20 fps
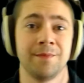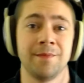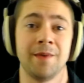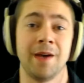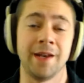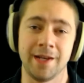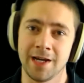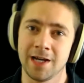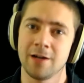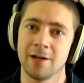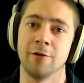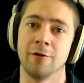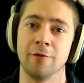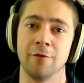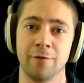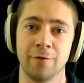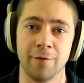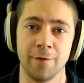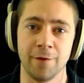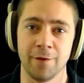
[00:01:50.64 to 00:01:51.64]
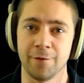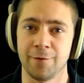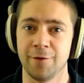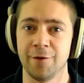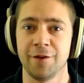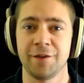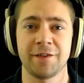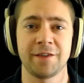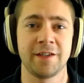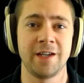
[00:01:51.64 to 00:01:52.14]
And now, for the
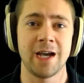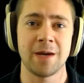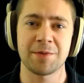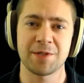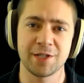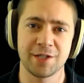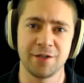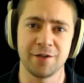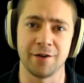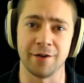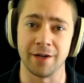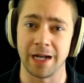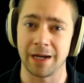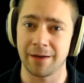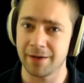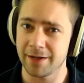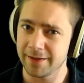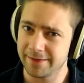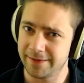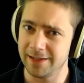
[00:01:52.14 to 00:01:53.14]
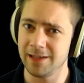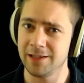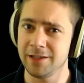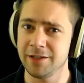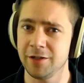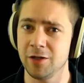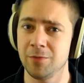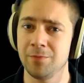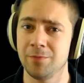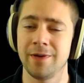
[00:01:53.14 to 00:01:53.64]
first capture card, I'm going to tell
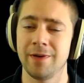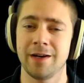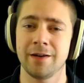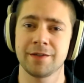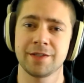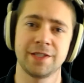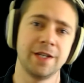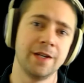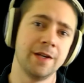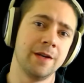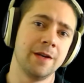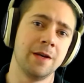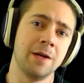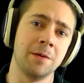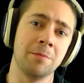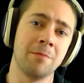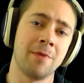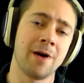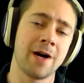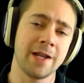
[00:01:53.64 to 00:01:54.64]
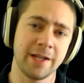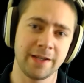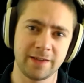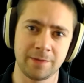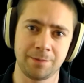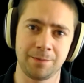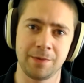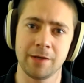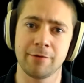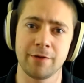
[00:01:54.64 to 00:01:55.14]
you about my
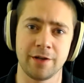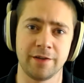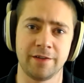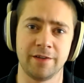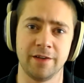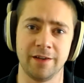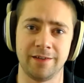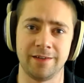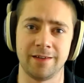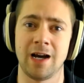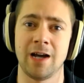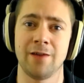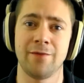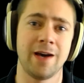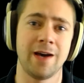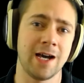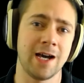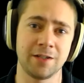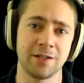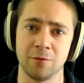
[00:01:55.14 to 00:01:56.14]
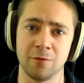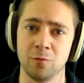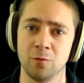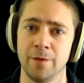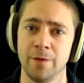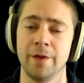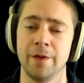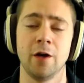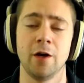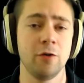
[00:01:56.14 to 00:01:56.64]
experiences I've had
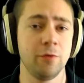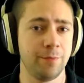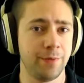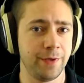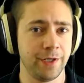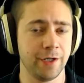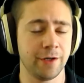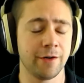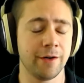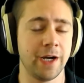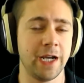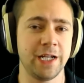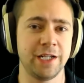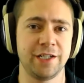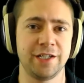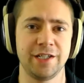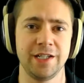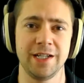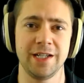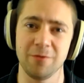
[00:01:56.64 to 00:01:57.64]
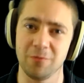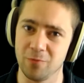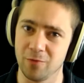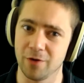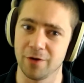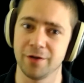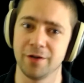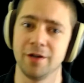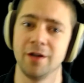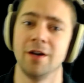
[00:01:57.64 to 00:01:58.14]
with the
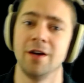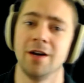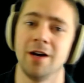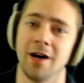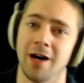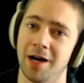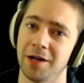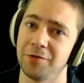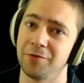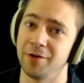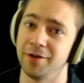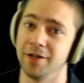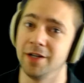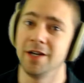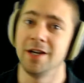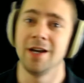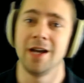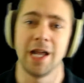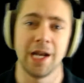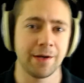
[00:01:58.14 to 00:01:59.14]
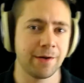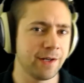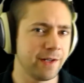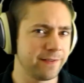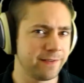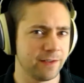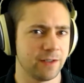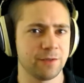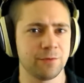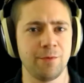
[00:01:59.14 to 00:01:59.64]
OPR-HD100, and I'm gonna
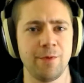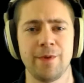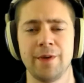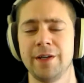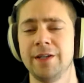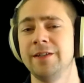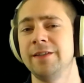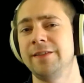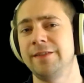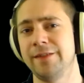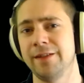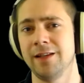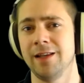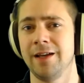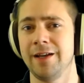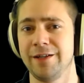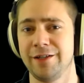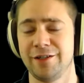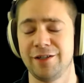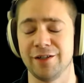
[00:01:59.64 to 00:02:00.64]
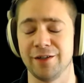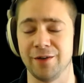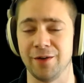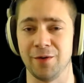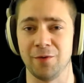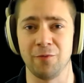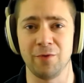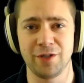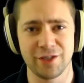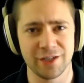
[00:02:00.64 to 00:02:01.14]
start with the installation,
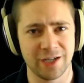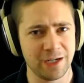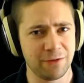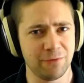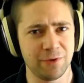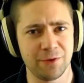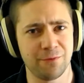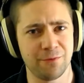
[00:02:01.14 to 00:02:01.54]
which I would